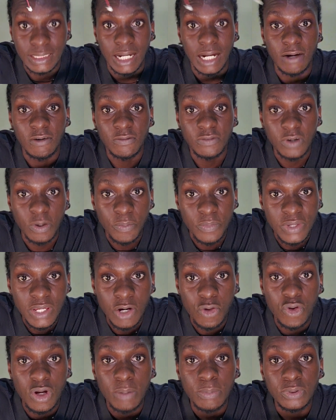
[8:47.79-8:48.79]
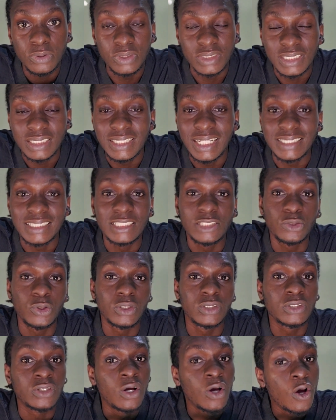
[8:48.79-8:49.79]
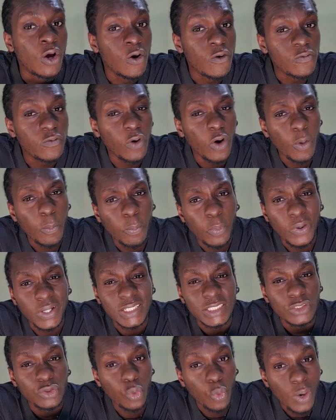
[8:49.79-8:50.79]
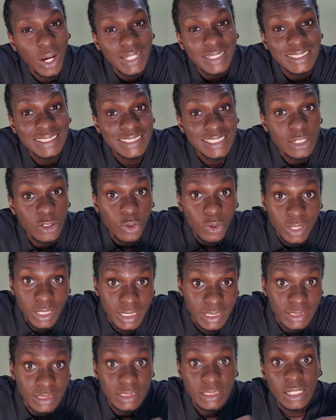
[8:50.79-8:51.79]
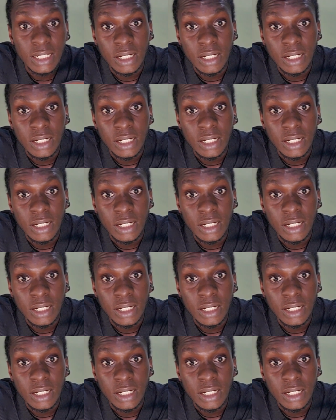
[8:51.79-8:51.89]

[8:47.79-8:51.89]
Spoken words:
And from here, we're able to see that it was 4.108.